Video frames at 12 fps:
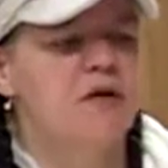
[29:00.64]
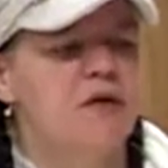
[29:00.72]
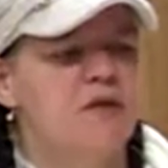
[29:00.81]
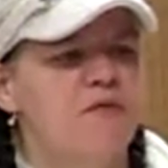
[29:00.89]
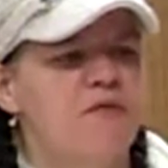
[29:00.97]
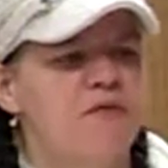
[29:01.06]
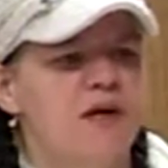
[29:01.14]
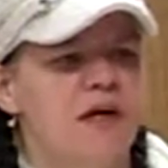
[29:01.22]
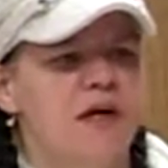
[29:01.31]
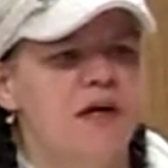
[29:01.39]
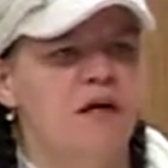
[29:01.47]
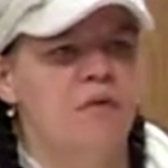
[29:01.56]
dollar
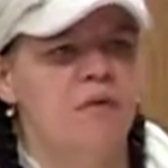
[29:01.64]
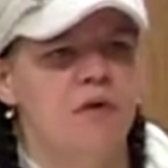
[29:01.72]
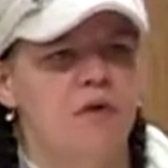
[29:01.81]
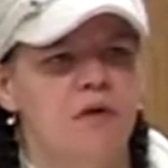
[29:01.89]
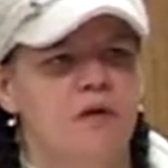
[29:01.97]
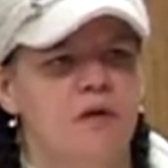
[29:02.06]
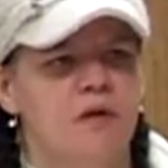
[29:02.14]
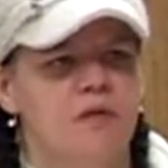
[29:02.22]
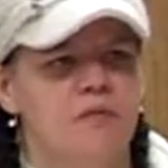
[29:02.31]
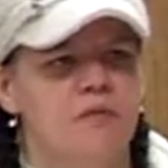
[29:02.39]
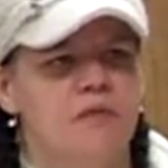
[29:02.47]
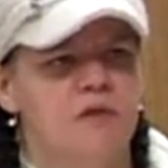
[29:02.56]
fee, but
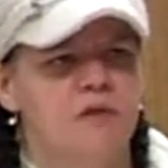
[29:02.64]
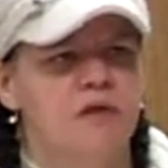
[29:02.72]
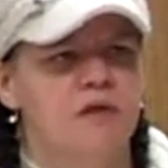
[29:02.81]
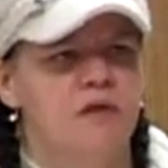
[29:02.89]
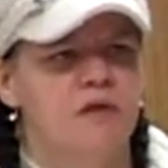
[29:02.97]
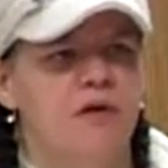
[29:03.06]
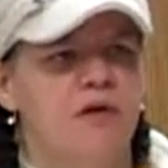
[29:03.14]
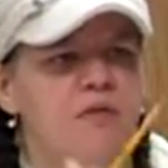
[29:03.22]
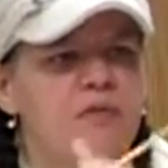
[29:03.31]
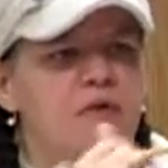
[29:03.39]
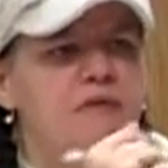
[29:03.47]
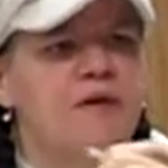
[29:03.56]
um, you know I
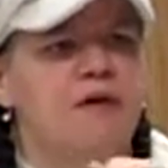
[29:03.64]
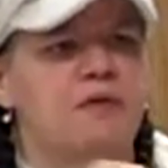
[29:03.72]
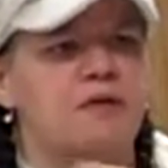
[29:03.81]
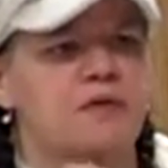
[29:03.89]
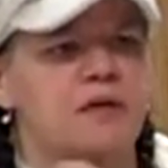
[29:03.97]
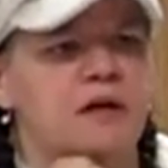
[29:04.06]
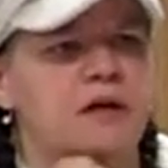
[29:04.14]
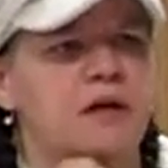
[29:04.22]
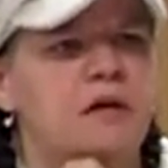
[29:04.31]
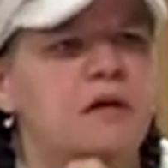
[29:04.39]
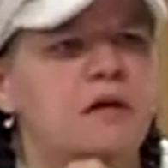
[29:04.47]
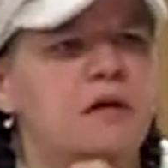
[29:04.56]
can put a voucher in
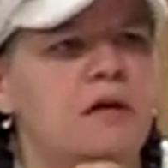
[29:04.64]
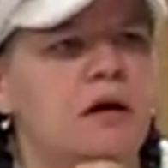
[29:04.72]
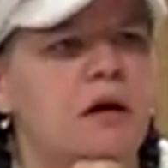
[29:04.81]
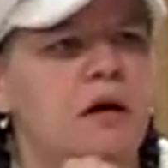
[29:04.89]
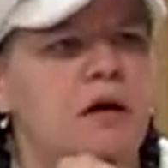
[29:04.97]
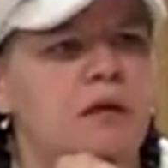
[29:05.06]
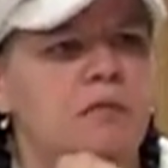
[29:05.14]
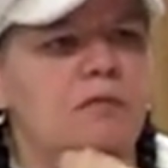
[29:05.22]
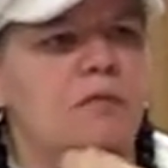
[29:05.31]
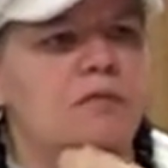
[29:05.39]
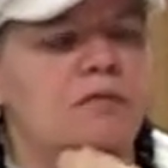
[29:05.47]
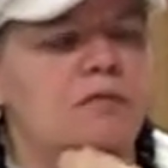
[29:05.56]

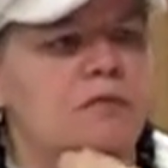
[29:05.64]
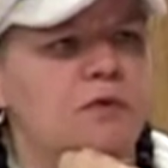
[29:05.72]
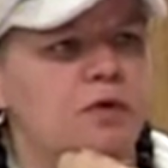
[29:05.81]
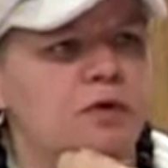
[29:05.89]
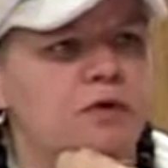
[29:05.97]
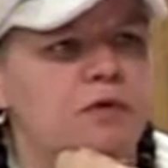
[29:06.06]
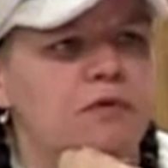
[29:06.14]
um, for it.